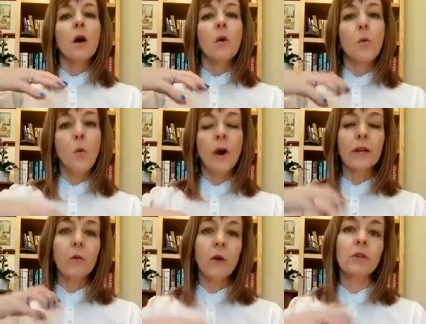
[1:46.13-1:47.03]
what
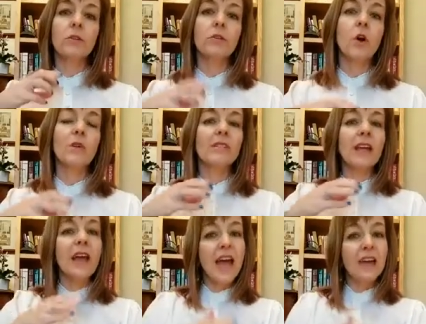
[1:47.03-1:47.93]
I want you to know is
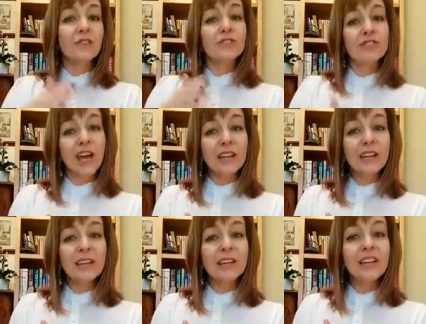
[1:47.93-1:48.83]
that
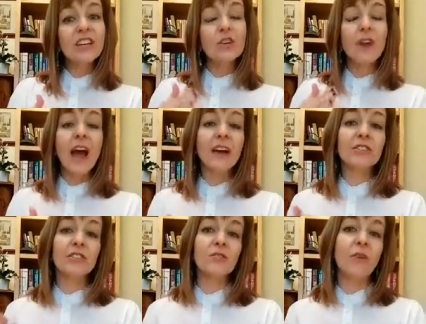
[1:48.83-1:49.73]
energetically, you're
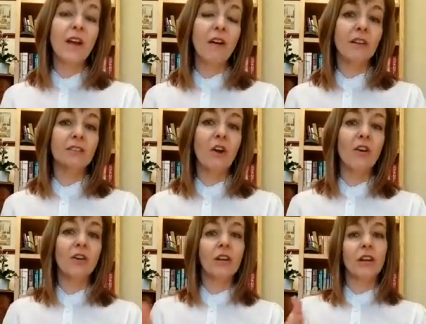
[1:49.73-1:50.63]
actually right on
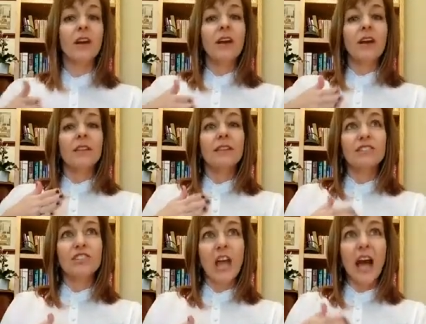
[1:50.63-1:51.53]
target.
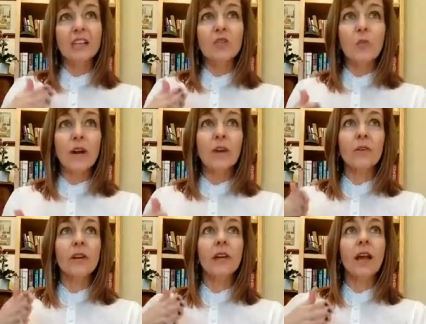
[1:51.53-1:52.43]

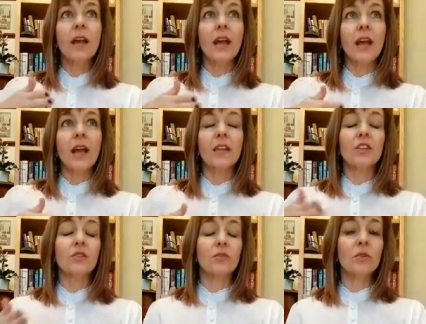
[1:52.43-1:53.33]
January and
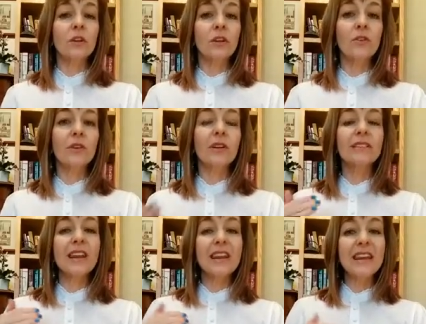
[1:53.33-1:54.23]
the new year
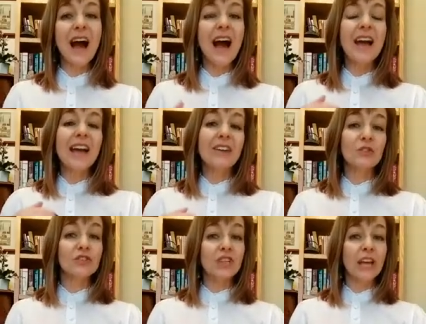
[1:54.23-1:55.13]
is not
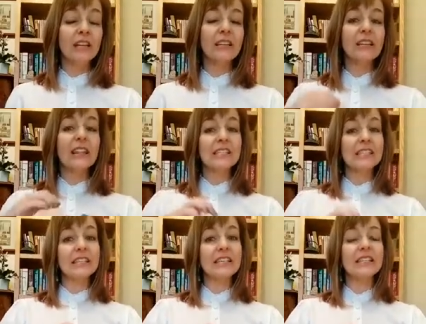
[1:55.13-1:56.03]
energetically the
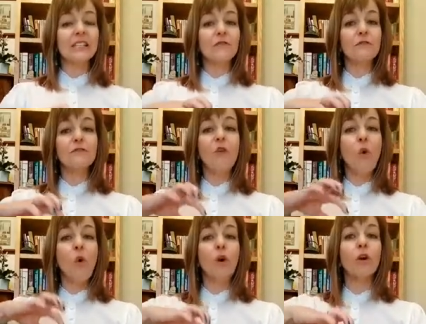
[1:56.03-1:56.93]
season
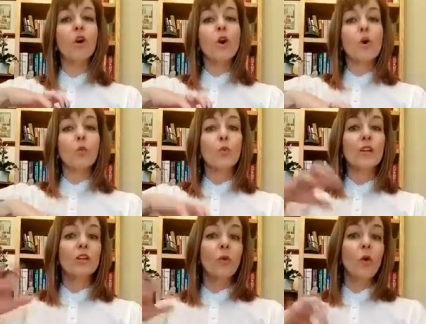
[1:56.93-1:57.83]
for
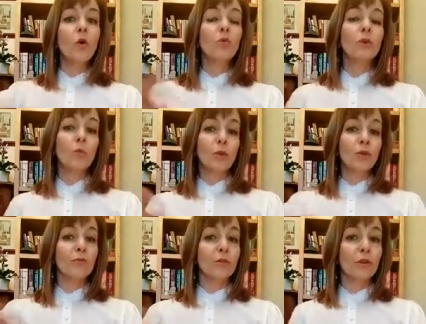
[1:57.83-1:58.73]
renewal,
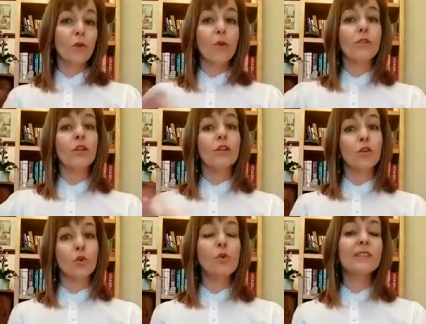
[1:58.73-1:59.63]
rebirth, regrowth,
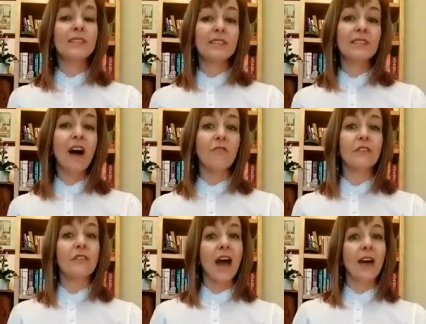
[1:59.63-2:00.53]
new stuff.
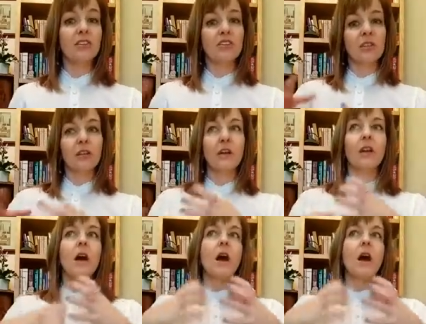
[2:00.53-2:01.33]
It's actually